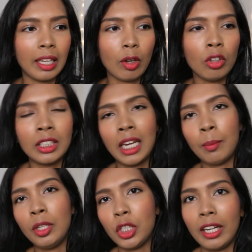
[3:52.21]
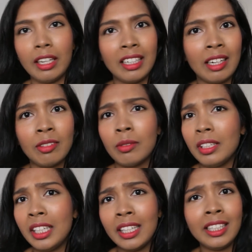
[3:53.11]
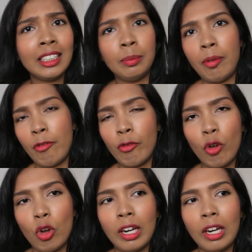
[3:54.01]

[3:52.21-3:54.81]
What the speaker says: all the damage I had done years before.